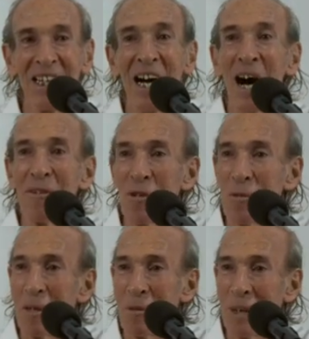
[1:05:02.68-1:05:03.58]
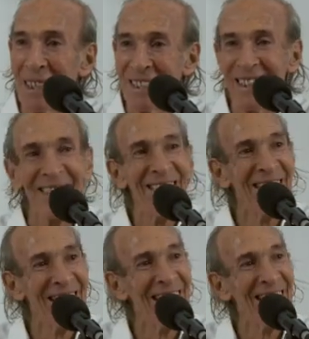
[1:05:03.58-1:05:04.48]
half-open bud
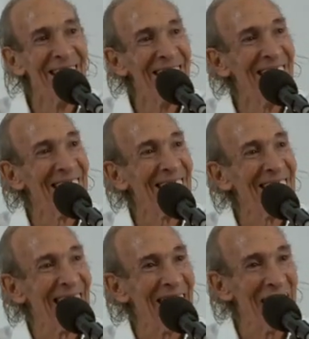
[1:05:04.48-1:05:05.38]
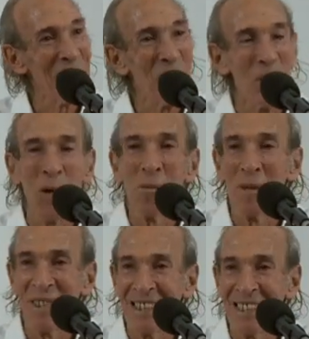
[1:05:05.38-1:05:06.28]
that has to
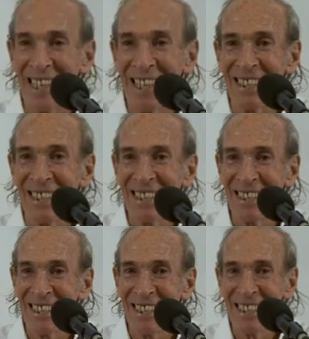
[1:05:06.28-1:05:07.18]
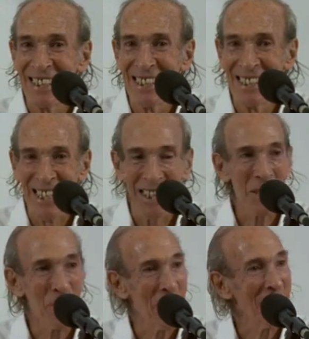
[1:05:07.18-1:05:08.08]
open and
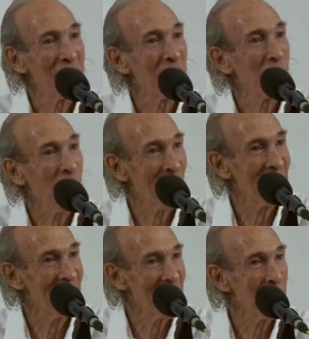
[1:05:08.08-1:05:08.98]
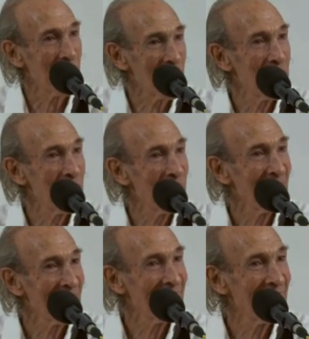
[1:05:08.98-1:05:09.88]
express the qualities which
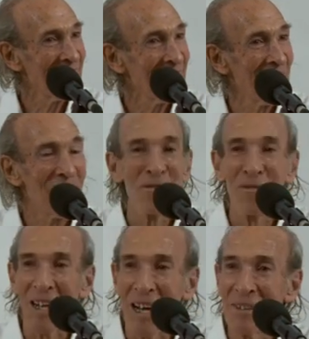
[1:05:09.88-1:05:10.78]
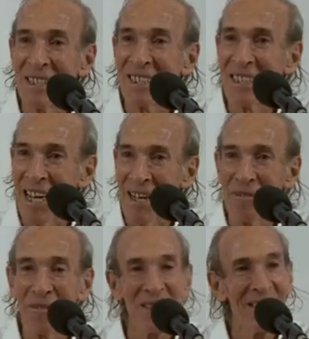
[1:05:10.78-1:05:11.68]
flowers
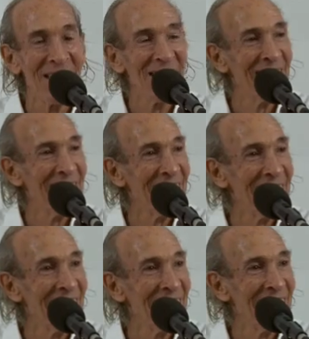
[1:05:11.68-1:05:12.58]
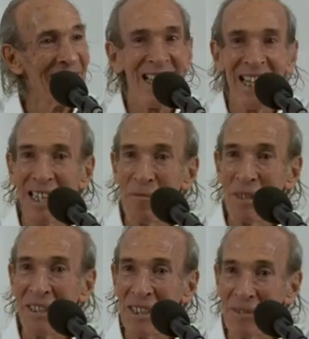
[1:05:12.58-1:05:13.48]
have and have
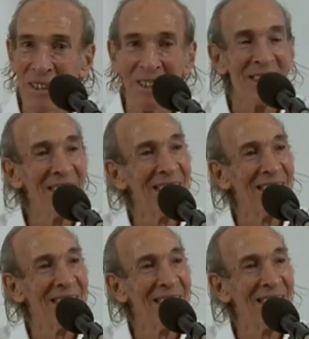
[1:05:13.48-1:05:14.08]
been given